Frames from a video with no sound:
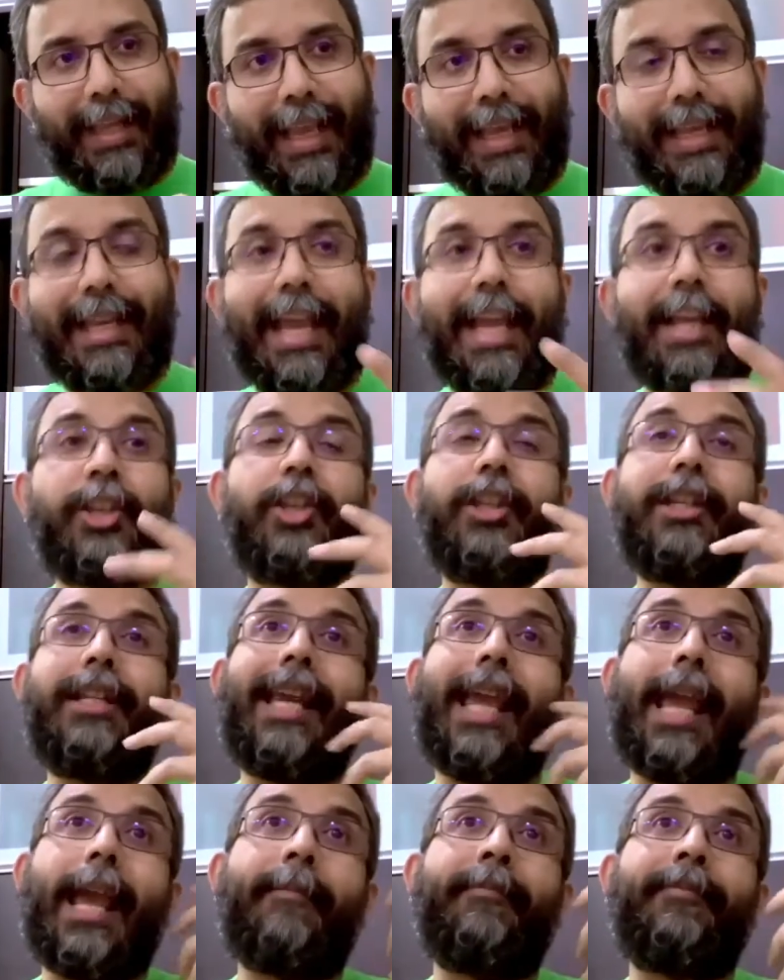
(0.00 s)
and they
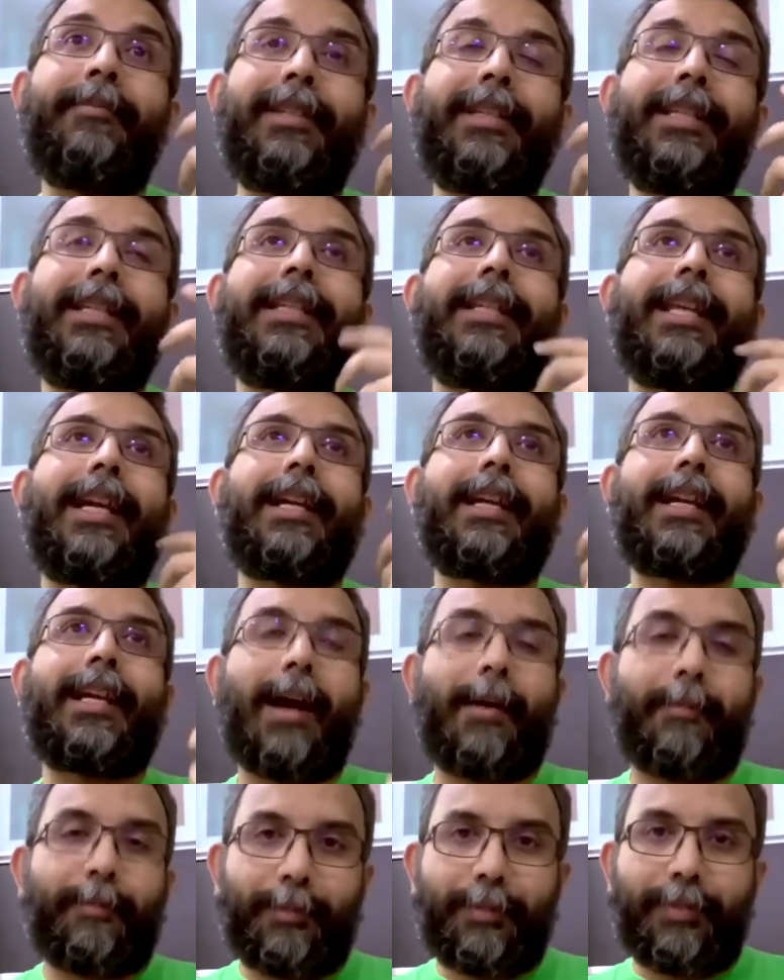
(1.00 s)
actually empty their
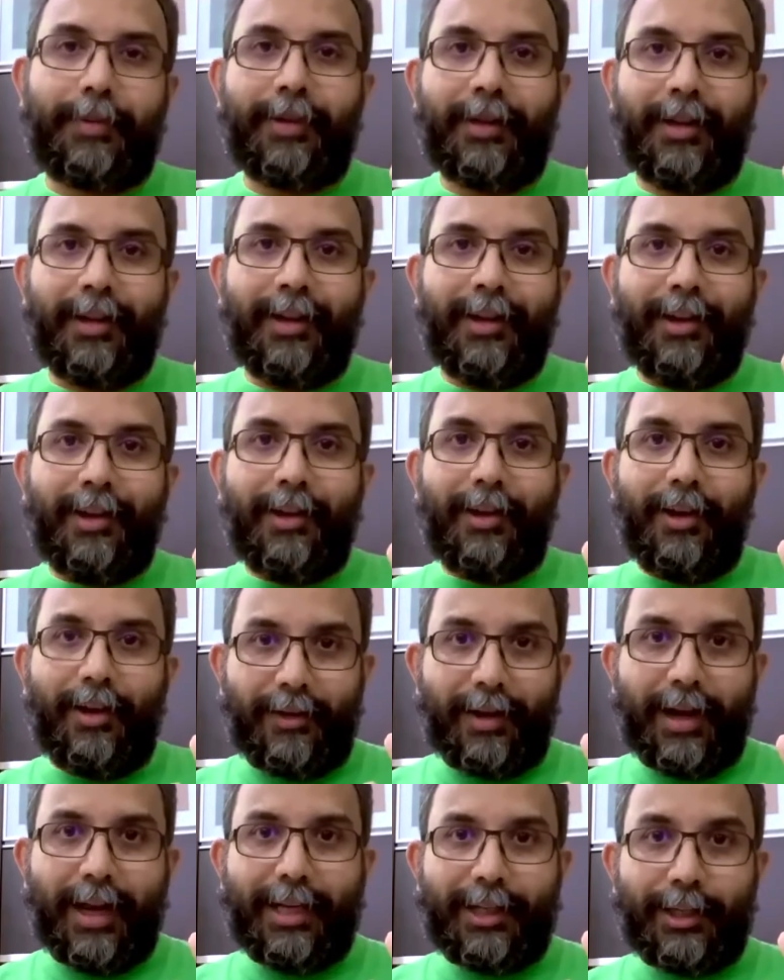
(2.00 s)
cup,
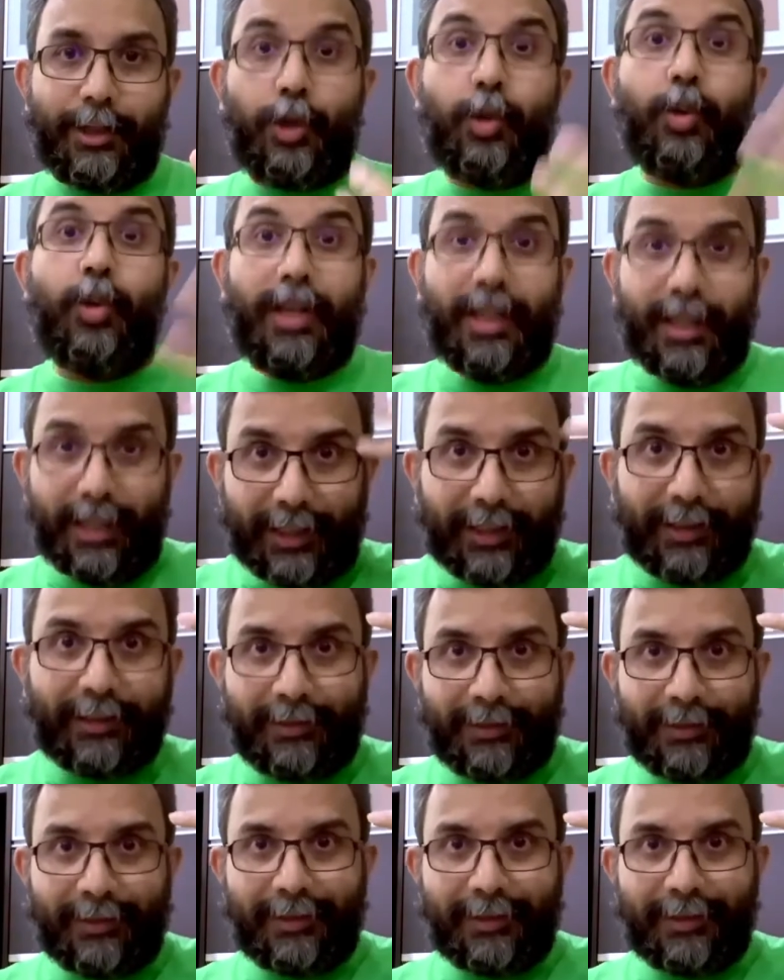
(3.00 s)
all right, to learn.